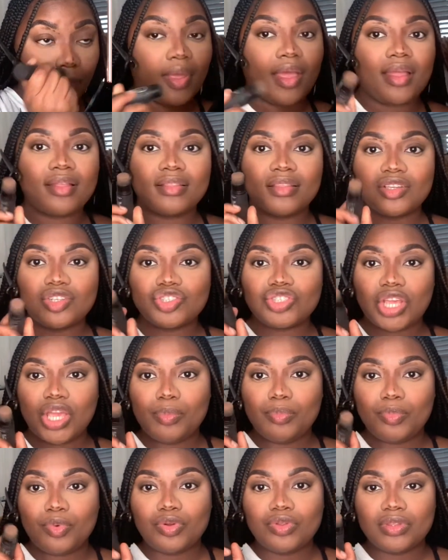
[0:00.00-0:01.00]
And the
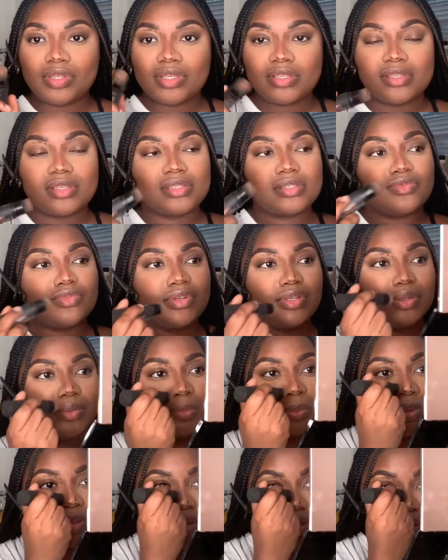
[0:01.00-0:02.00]
shape on this is really
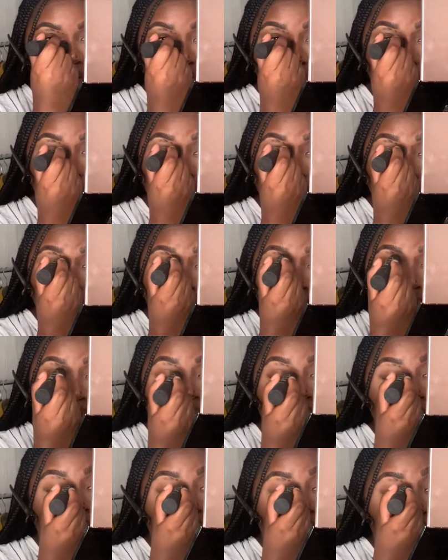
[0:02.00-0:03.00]
weird, so
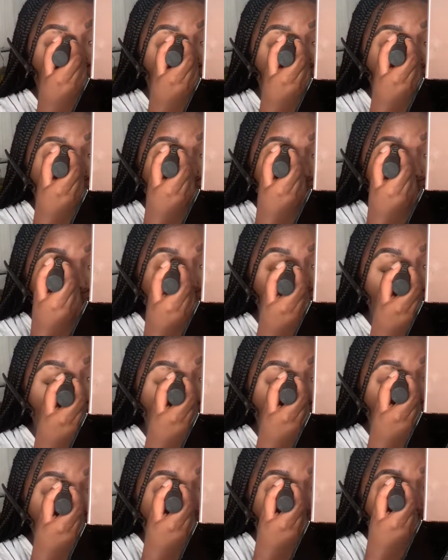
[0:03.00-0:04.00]
it doesn't
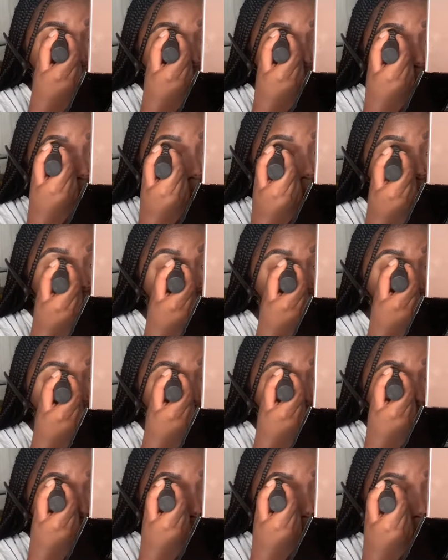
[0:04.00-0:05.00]
really cut
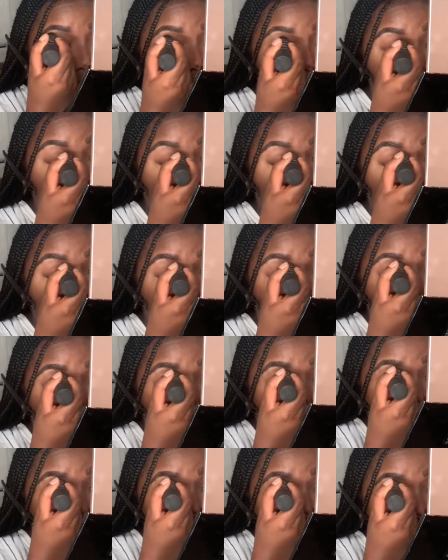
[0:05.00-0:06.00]
into my
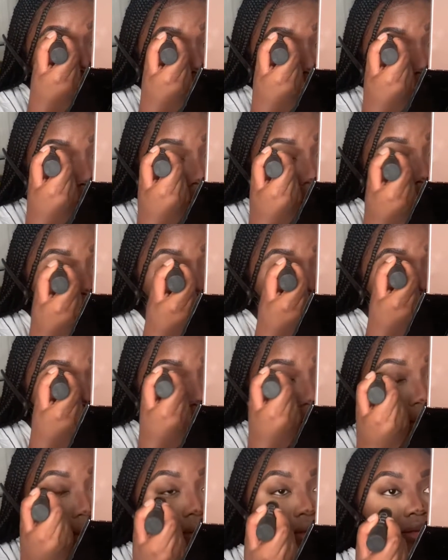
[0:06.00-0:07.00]

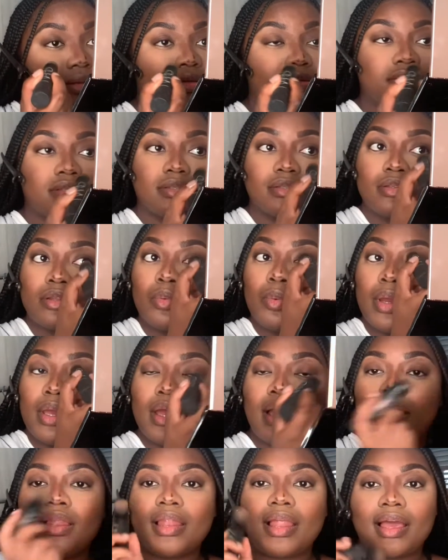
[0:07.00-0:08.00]
eyelids the way
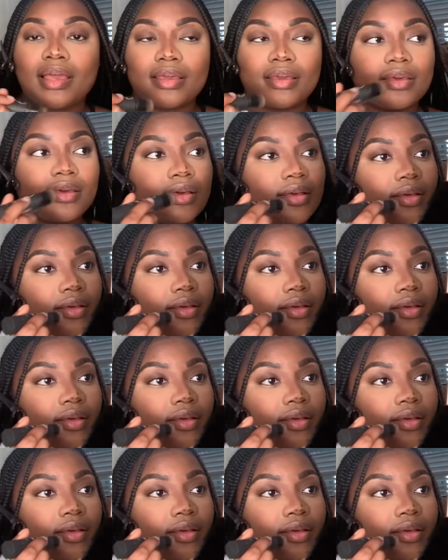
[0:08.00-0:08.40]
I like